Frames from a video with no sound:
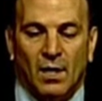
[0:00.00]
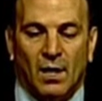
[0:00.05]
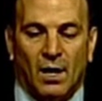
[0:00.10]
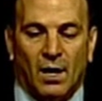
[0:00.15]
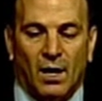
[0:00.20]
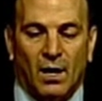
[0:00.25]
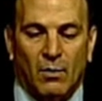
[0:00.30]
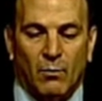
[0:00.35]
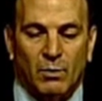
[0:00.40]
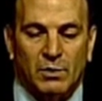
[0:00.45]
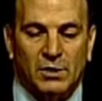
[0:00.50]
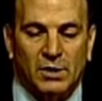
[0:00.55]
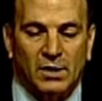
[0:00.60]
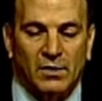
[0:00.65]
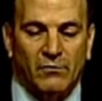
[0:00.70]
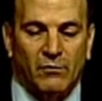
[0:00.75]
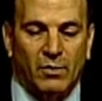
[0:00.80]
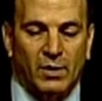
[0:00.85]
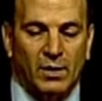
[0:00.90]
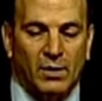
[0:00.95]
We're
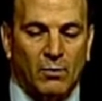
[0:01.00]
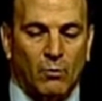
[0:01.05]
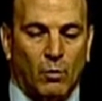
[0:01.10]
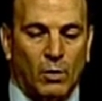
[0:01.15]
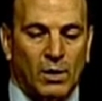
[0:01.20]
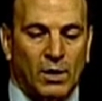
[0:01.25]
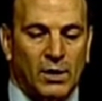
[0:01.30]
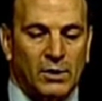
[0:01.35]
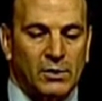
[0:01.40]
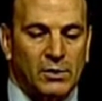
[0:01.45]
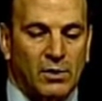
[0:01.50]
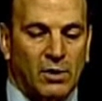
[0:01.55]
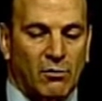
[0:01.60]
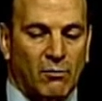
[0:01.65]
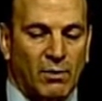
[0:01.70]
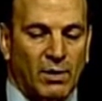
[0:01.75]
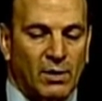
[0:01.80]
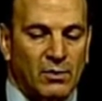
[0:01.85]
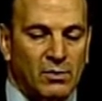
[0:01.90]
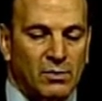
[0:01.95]
delivering 100 to
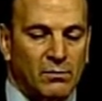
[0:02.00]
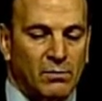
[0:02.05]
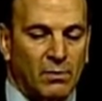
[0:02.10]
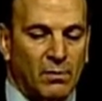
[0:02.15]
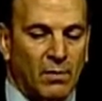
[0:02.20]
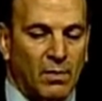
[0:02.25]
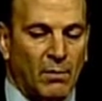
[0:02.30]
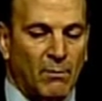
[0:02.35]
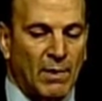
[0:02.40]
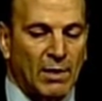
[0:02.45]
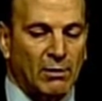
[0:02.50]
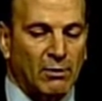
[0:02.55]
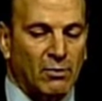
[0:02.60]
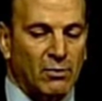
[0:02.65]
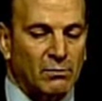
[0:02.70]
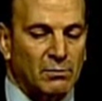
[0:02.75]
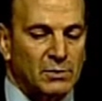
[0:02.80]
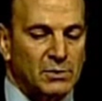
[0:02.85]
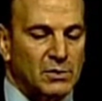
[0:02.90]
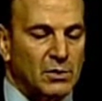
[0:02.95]
300
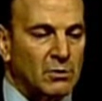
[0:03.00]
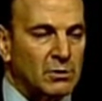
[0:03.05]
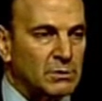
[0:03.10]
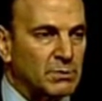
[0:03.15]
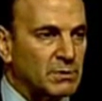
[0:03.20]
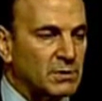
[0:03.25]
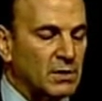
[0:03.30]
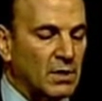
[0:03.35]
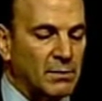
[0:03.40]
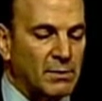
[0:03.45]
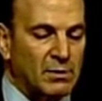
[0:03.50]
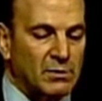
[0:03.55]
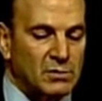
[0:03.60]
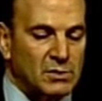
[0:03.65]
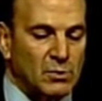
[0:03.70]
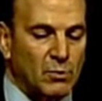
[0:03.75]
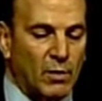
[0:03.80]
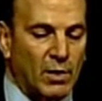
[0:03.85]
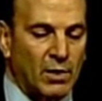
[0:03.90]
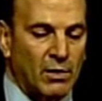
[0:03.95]
microthermal zones per centimeter
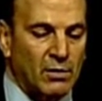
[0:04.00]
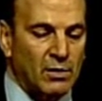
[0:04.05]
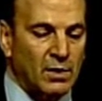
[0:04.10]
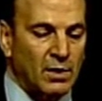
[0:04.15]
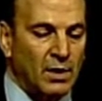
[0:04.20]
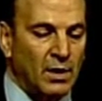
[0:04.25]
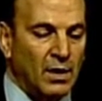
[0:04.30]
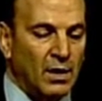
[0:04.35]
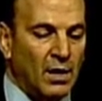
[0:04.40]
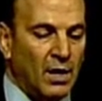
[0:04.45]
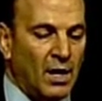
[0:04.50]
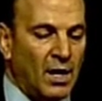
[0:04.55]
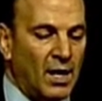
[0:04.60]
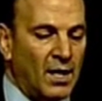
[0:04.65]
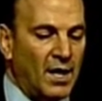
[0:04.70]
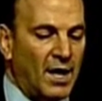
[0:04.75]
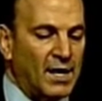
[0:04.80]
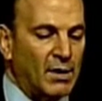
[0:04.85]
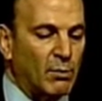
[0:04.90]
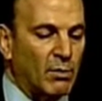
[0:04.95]
squared,
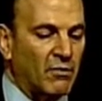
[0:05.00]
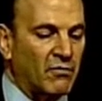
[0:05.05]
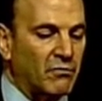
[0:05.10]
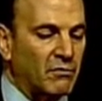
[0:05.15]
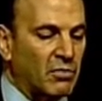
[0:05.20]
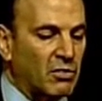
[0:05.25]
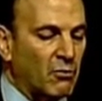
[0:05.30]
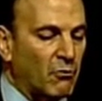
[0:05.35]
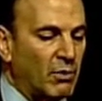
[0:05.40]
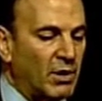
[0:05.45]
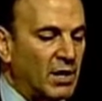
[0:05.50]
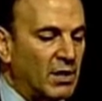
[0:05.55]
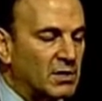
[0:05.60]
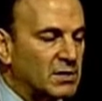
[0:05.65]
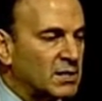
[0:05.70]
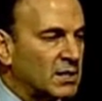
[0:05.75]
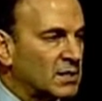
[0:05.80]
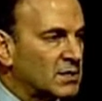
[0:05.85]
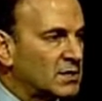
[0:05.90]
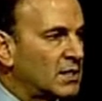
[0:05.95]
and anywhere from 3 to
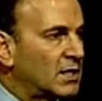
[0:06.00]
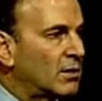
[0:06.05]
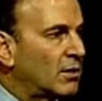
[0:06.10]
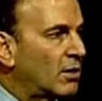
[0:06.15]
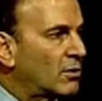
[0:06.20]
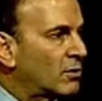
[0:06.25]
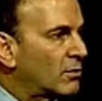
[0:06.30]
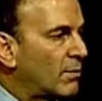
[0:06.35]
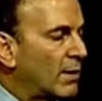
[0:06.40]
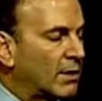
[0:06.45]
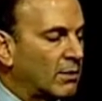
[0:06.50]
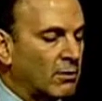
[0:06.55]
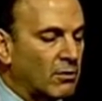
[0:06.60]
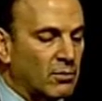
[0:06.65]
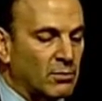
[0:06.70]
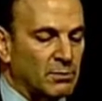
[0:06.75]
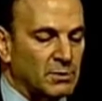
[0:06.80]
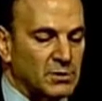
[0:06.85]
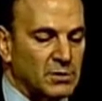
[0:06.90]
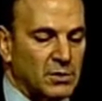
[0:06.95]
1,600
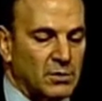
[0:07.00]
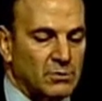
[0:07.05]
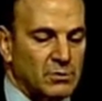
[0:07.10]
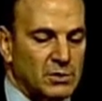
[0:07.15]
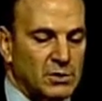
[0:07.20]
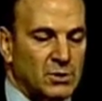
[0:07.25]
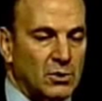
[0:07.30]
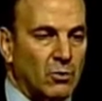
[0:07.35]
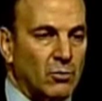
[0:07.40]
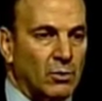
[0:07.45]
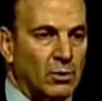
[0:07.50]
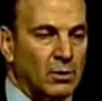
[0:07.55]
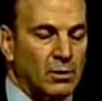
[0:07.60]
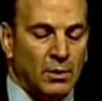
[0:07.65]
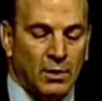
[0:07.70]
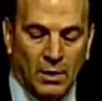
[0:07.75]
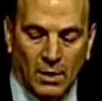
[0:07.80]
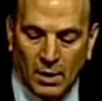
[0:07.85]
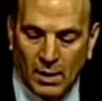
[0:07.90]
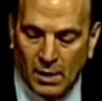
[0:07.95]
microthermal zones
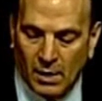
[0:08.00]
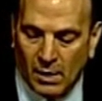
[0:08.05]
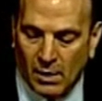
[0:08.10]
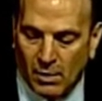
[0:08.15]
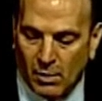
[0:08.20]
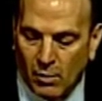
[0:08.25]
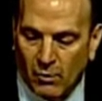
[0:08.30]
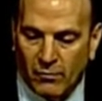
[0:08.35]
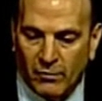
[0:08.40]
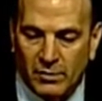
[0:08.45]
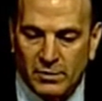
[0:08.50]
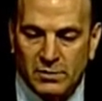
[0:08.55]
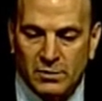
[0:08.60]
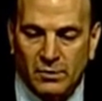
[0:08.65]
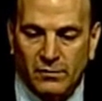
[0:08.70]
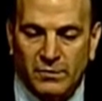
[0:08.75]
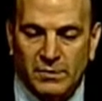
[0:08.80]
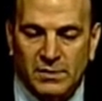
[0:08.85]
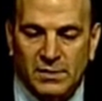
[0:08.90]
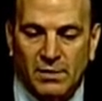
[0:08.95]
total over a
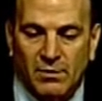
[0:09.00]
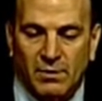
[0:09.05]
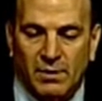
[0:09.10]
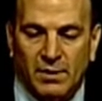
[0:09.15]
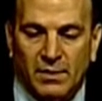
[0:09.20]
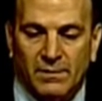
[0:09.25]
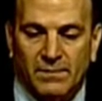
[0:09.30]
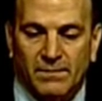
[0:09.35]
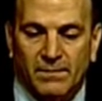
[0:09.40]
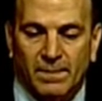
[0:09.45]
surface area.